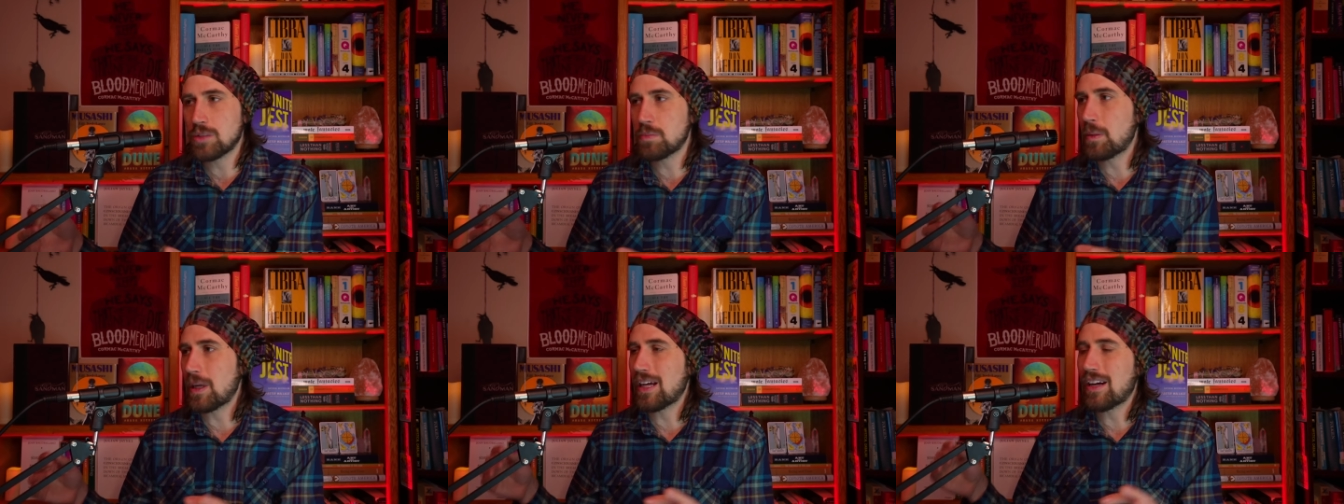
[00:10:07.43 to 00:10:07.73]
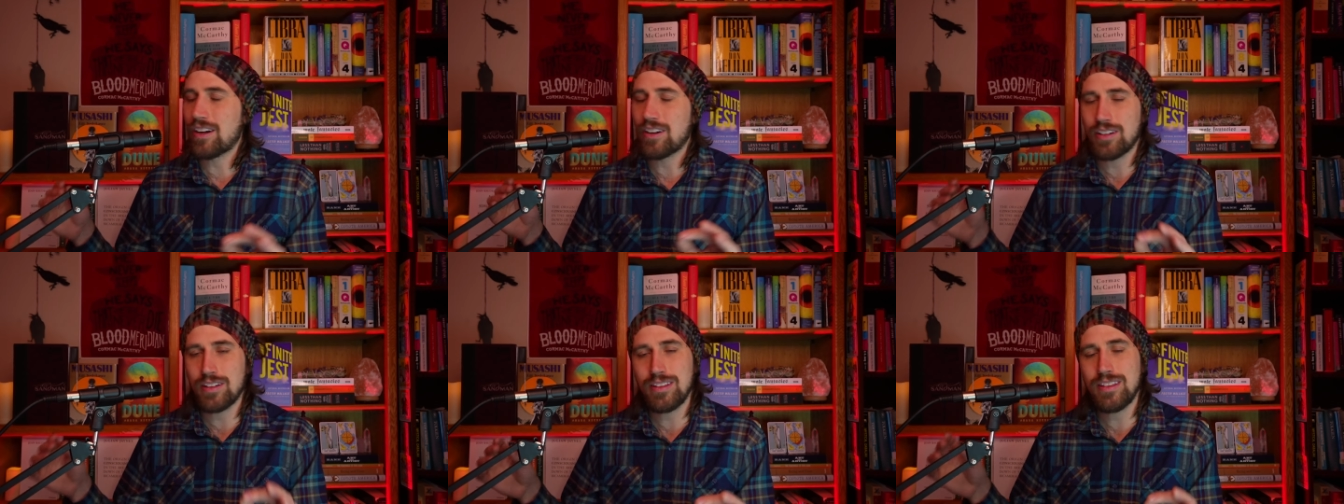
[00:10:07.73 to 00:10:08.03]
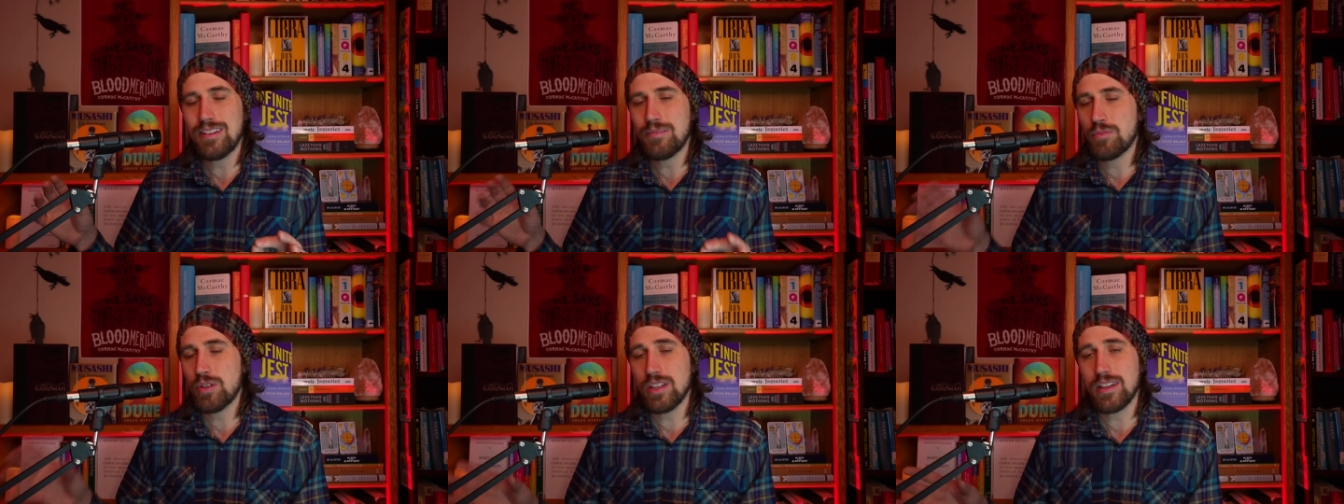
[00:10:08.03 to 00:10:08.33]
but are
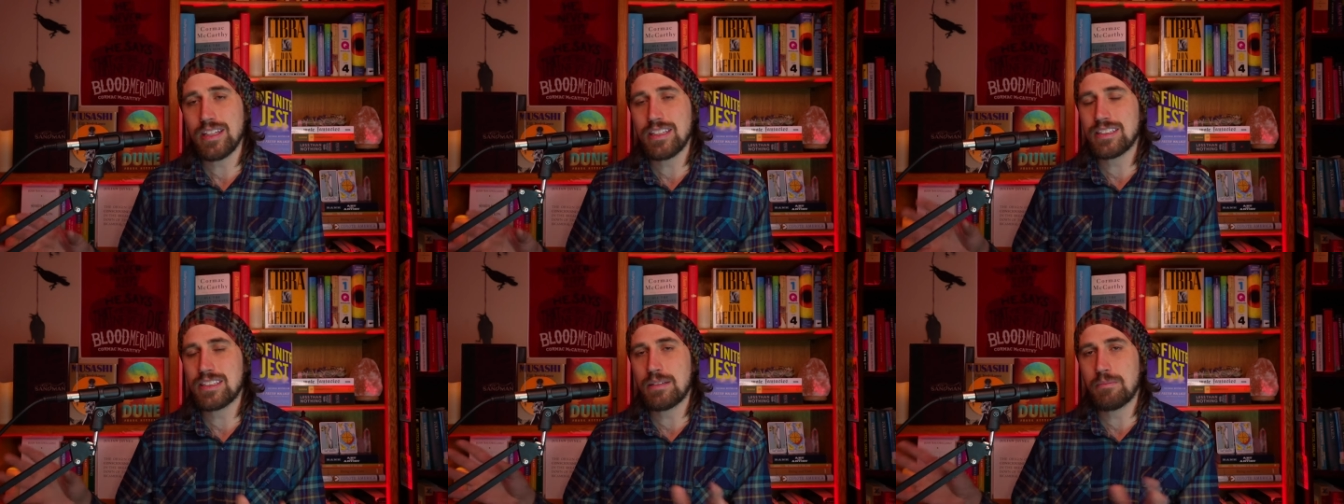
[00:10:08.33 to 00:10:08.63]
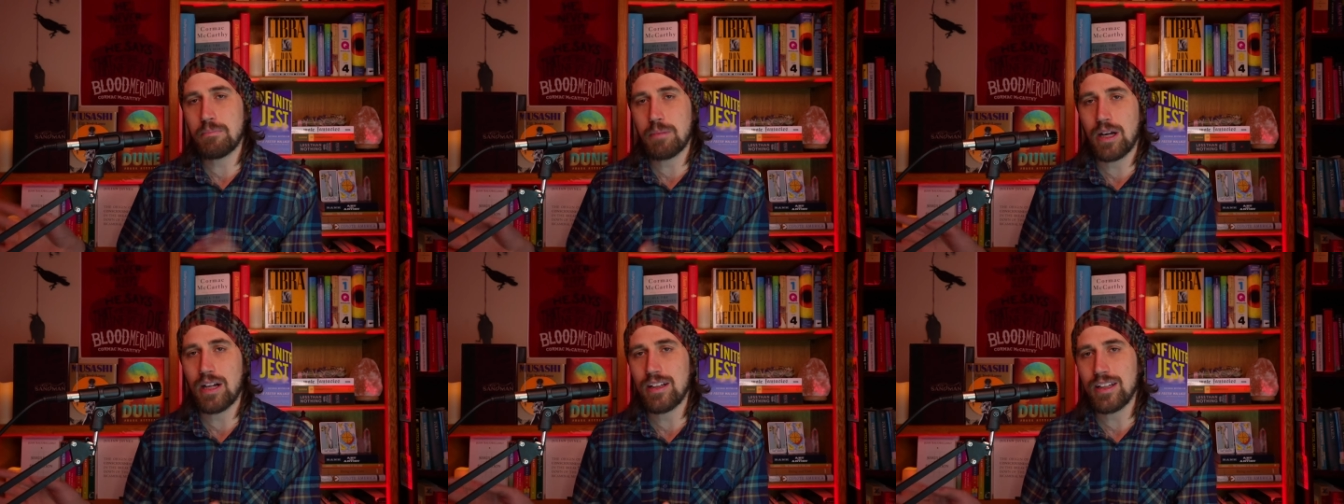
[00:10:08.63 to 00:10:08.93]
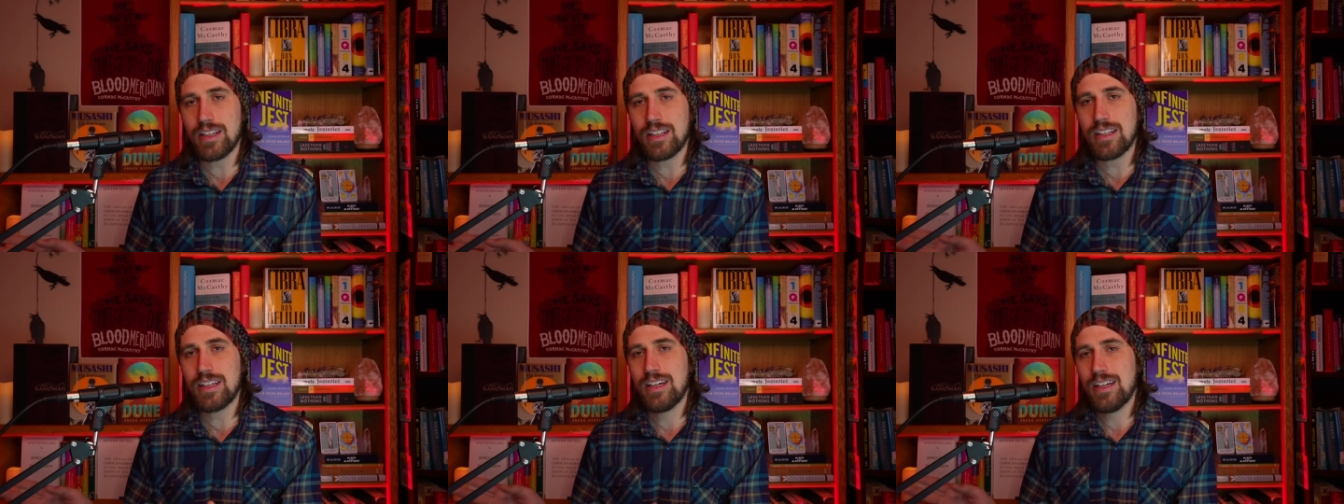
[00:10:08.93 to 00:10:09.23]
really
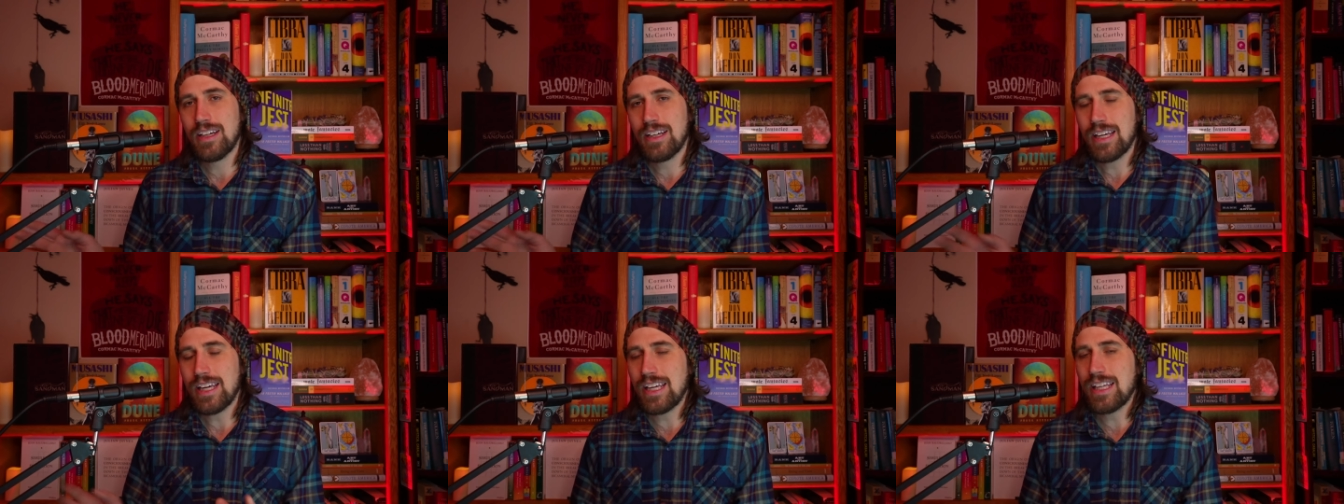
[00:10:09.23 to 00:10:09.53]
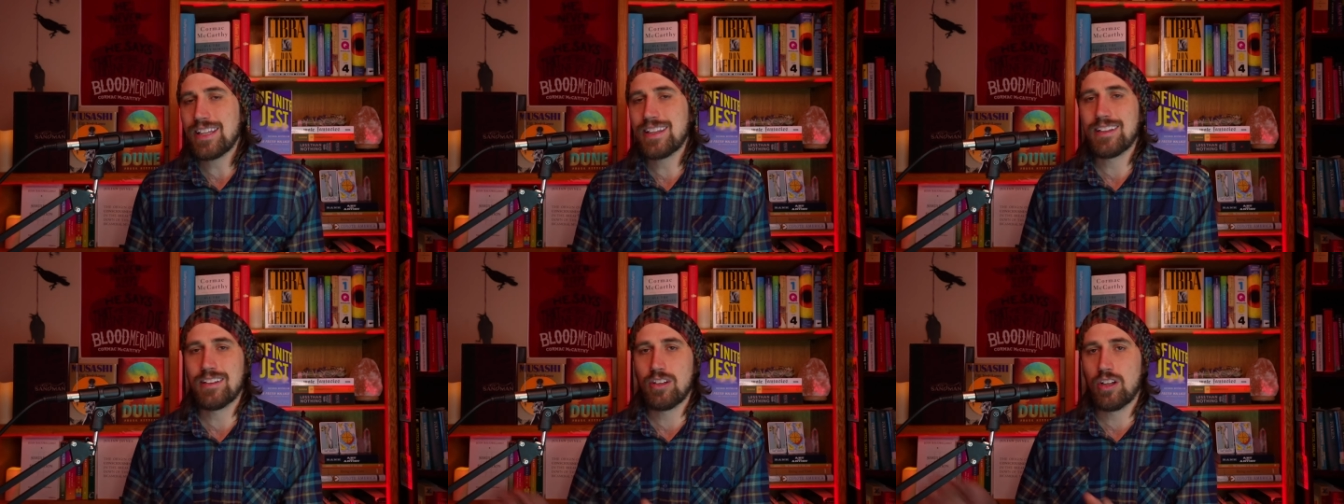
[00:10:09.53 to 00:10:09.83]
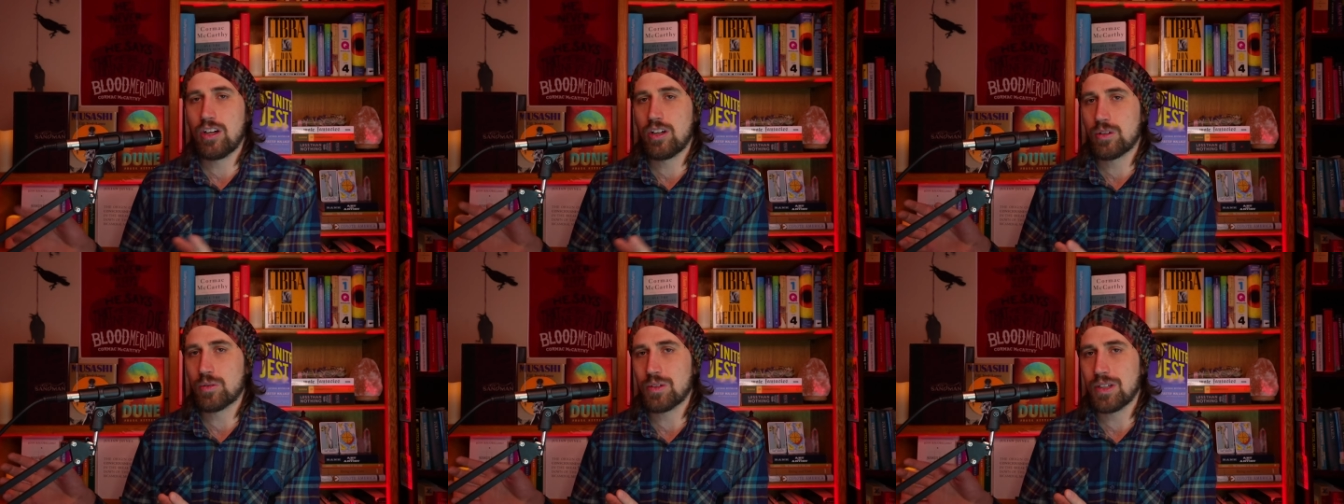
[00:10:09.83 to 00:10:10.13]
symbolic in the
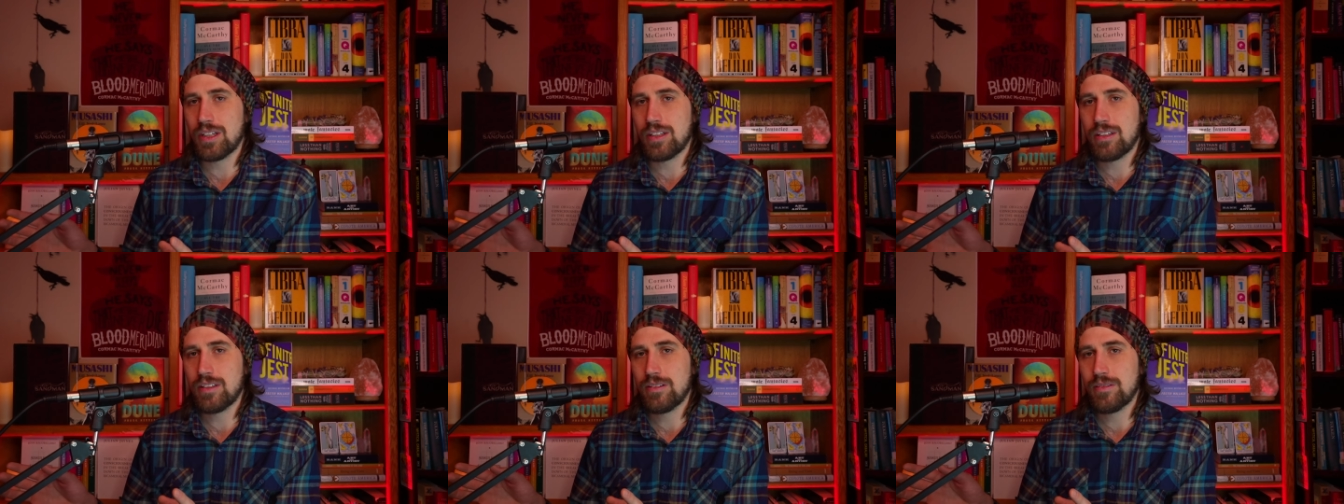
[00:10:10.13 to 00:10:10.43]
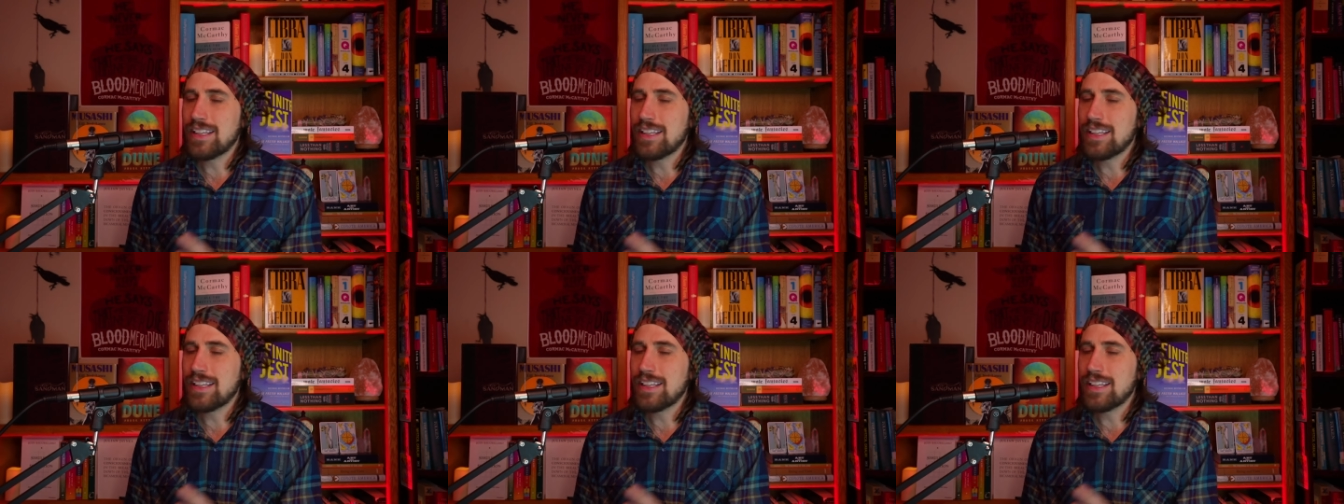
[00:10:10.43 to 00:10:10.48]
long run.